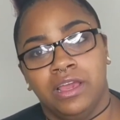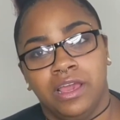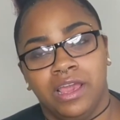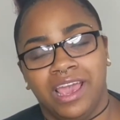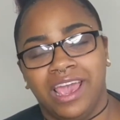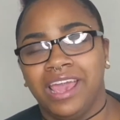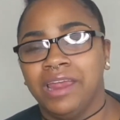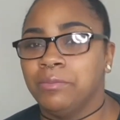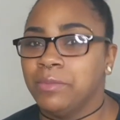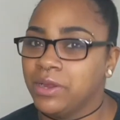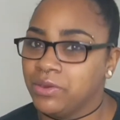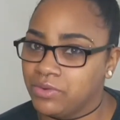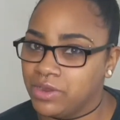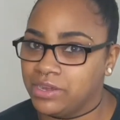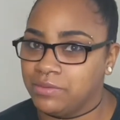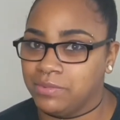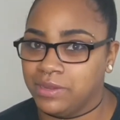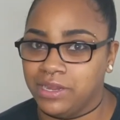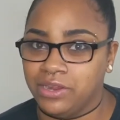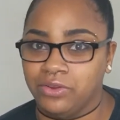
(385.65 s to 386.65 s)
and my
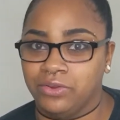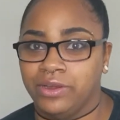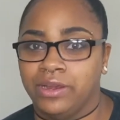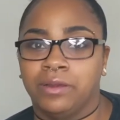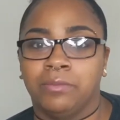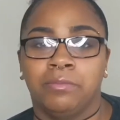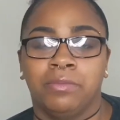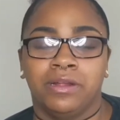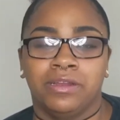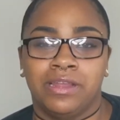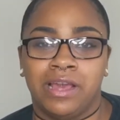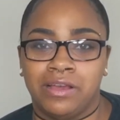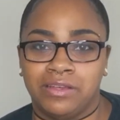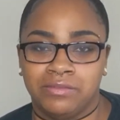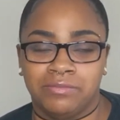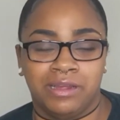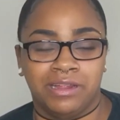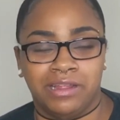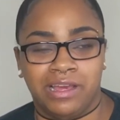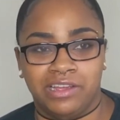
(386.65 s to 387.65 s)
rugby career, but that was
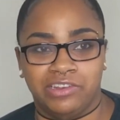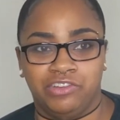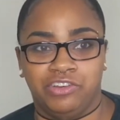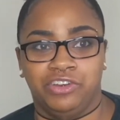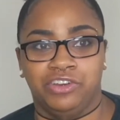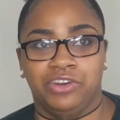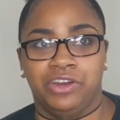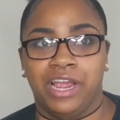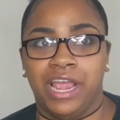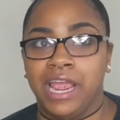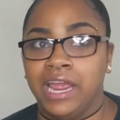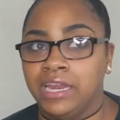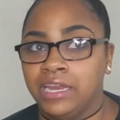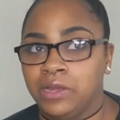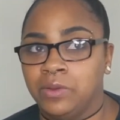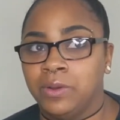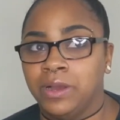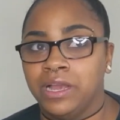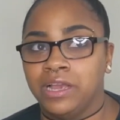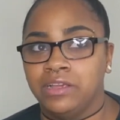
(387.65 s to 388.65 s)
my last year
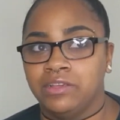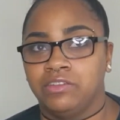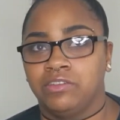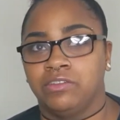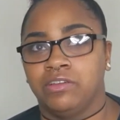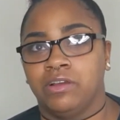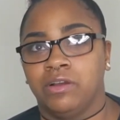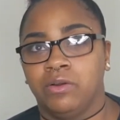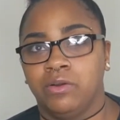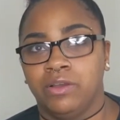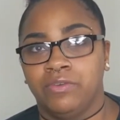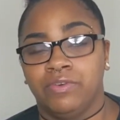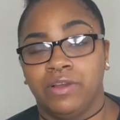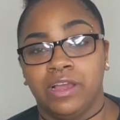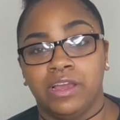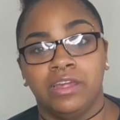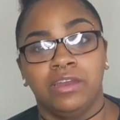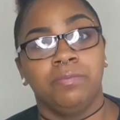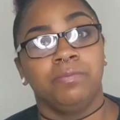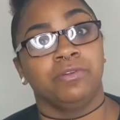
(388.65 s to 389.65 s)
anyway. So if I
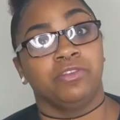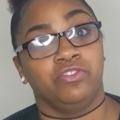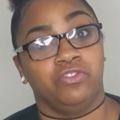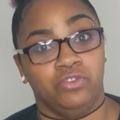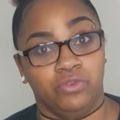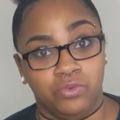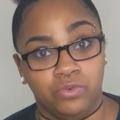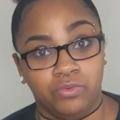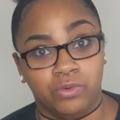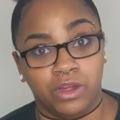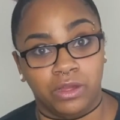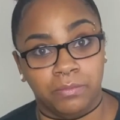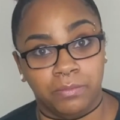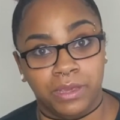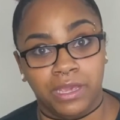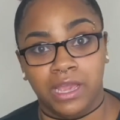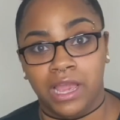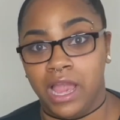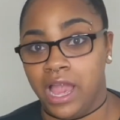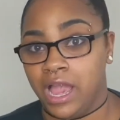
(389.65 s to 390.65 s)
could have pursued
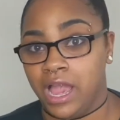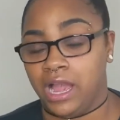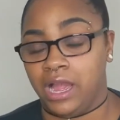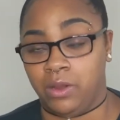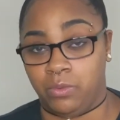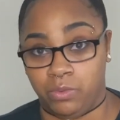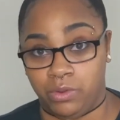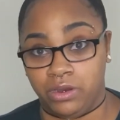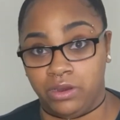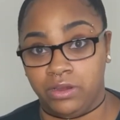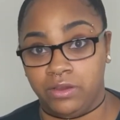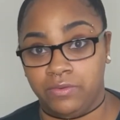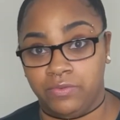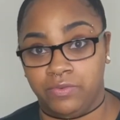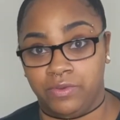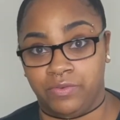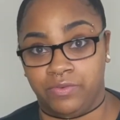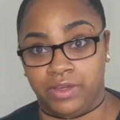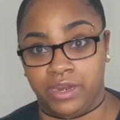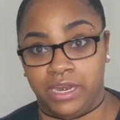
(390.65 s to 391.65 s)
rugby, I would
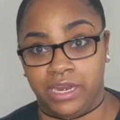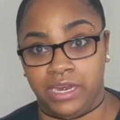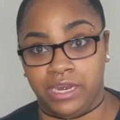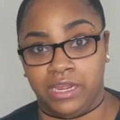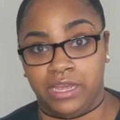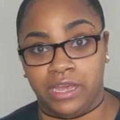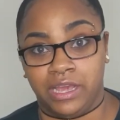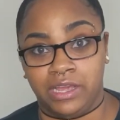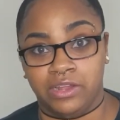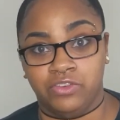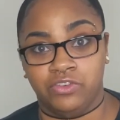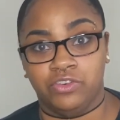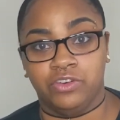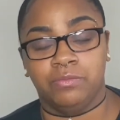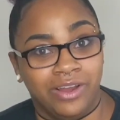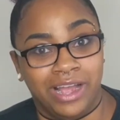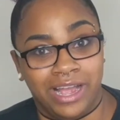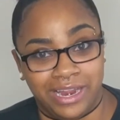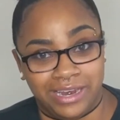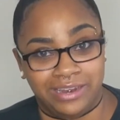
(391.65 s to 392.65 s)
have. If I didn't get
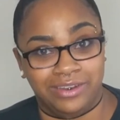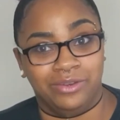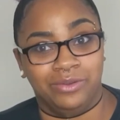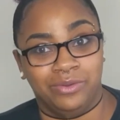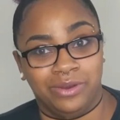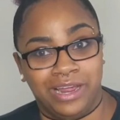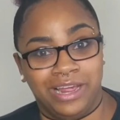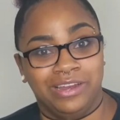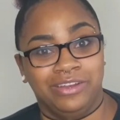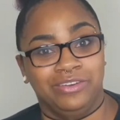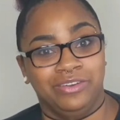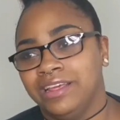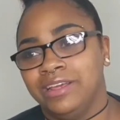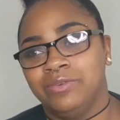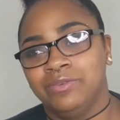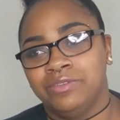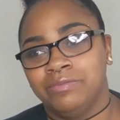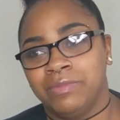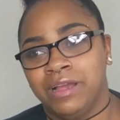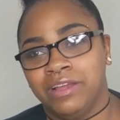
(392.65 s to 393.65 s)
injured, I had to do what I had to do. It
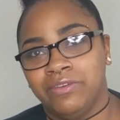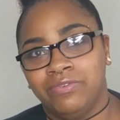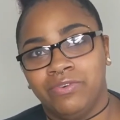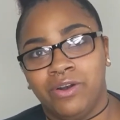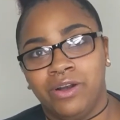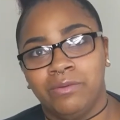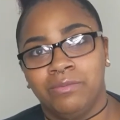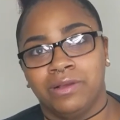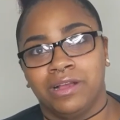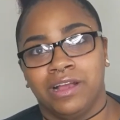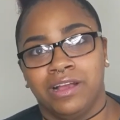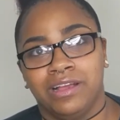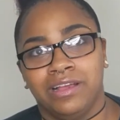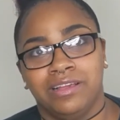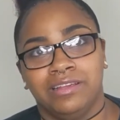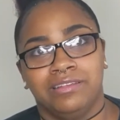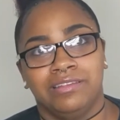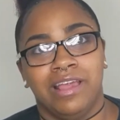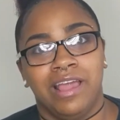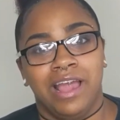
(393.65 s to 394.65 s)
was my fault
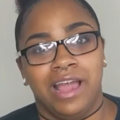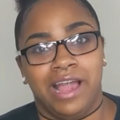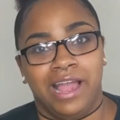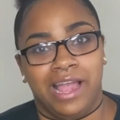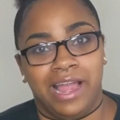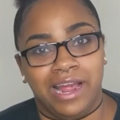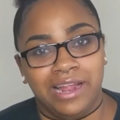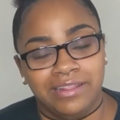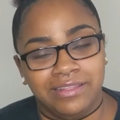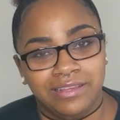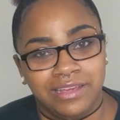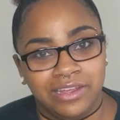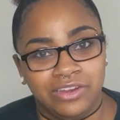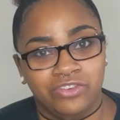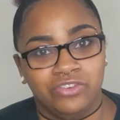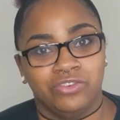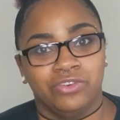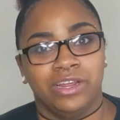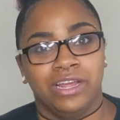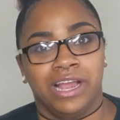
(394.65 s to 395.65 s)
because I had the
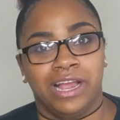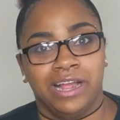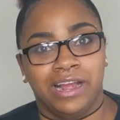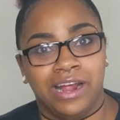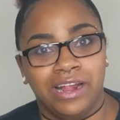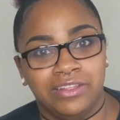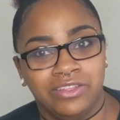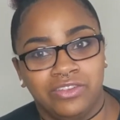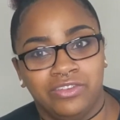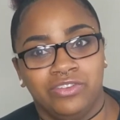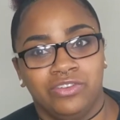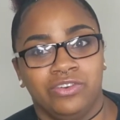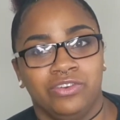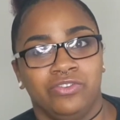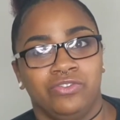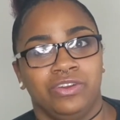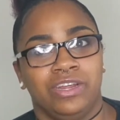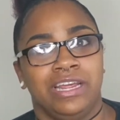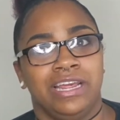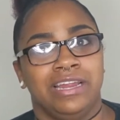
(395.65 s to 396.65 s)
injury, I got the
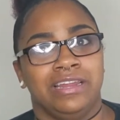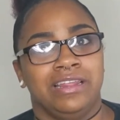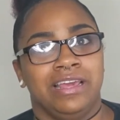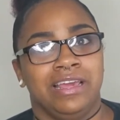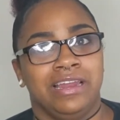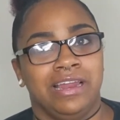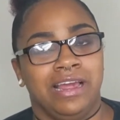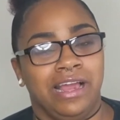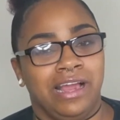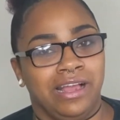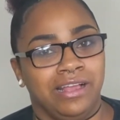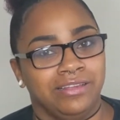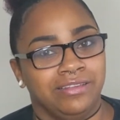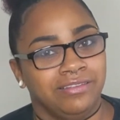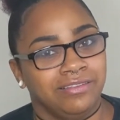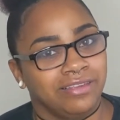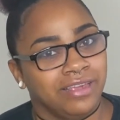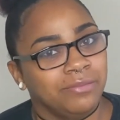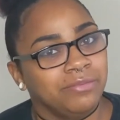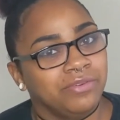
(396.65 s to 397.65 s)
surgery, and then I
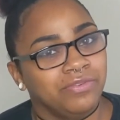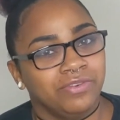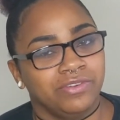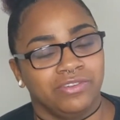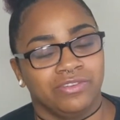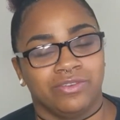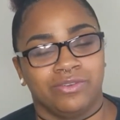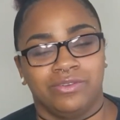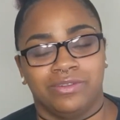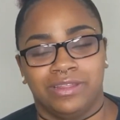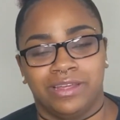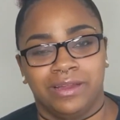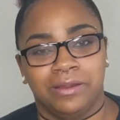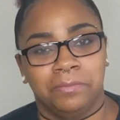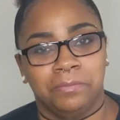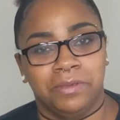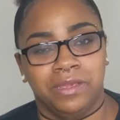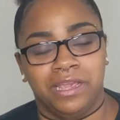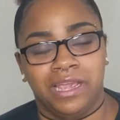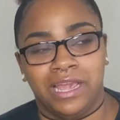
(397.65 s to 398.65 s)
skipped physical
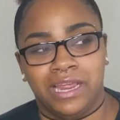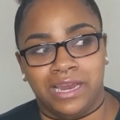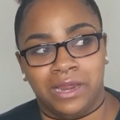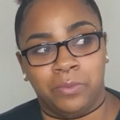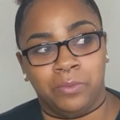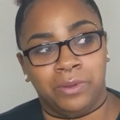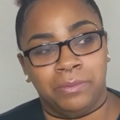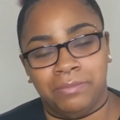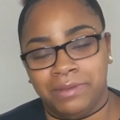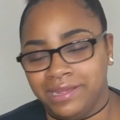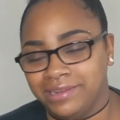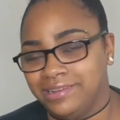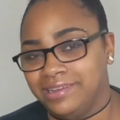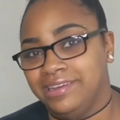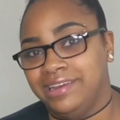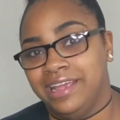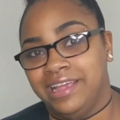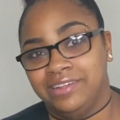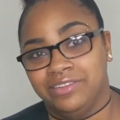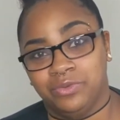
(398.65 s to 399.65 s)
therapy and I went back to
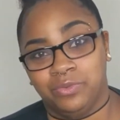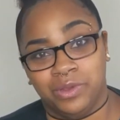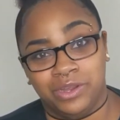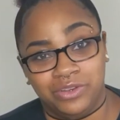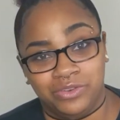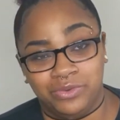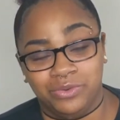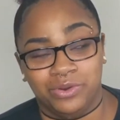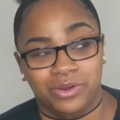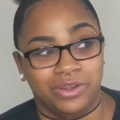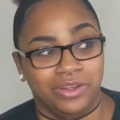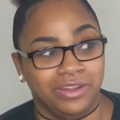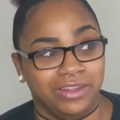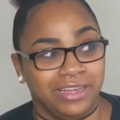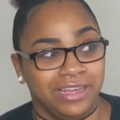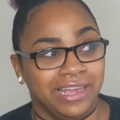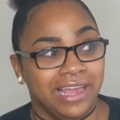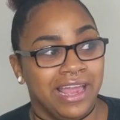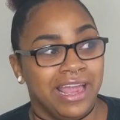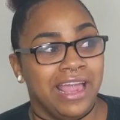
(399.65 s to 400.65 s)
dance way too
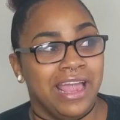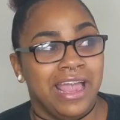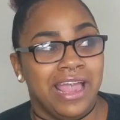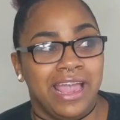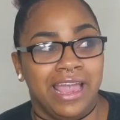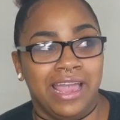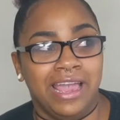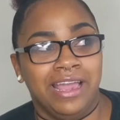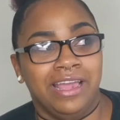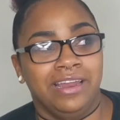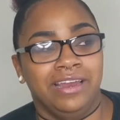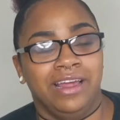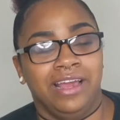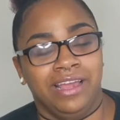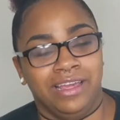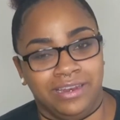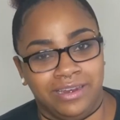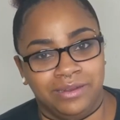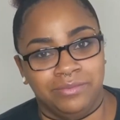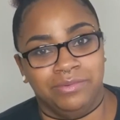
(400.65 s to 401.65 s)
early, and I
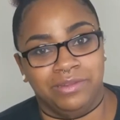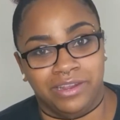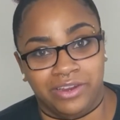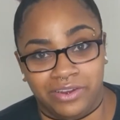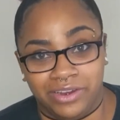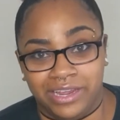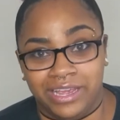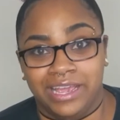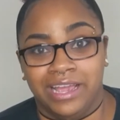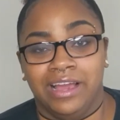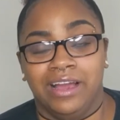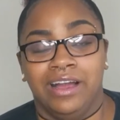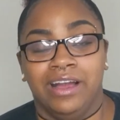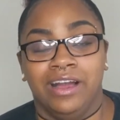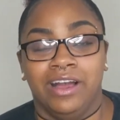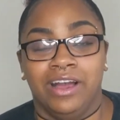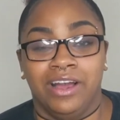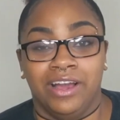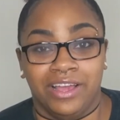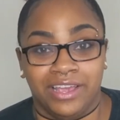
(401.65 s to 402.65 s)
ended up tearing it
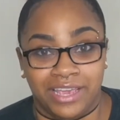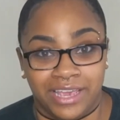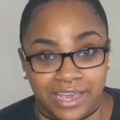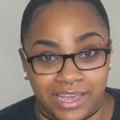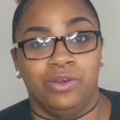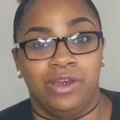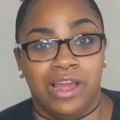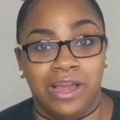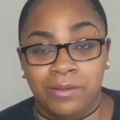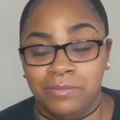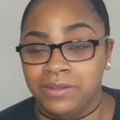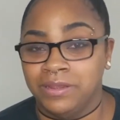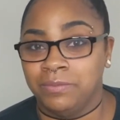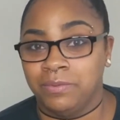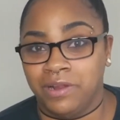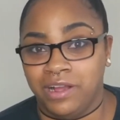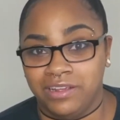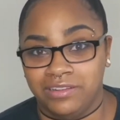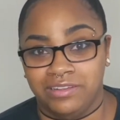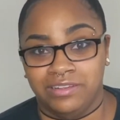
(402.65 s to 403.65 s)
again. Now I'm in the
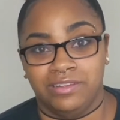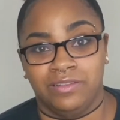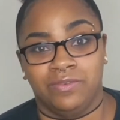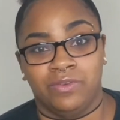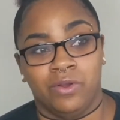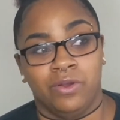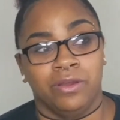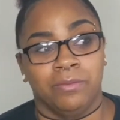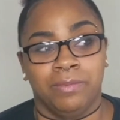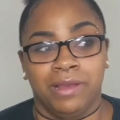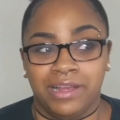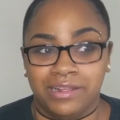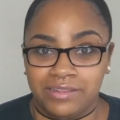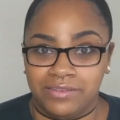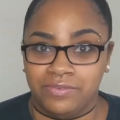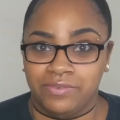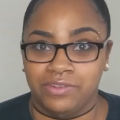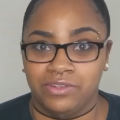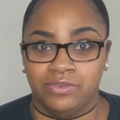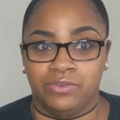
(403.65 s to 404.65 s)
process of going back to
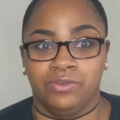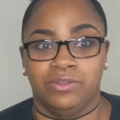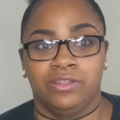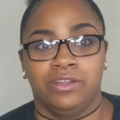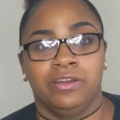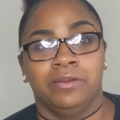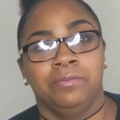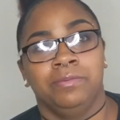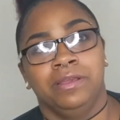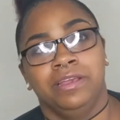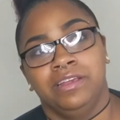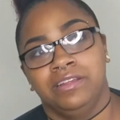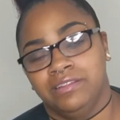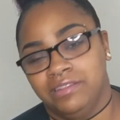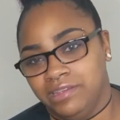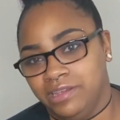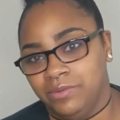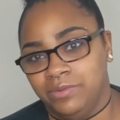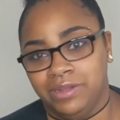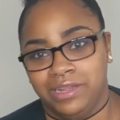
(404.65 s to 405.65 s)
physical therapy and
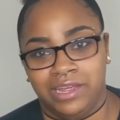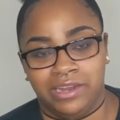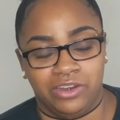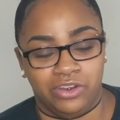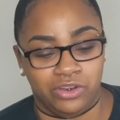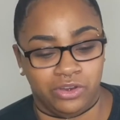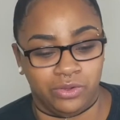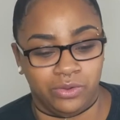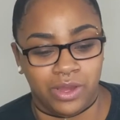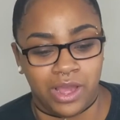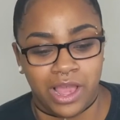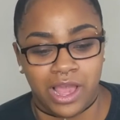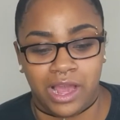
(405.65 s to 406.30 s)
seeing what they had to do.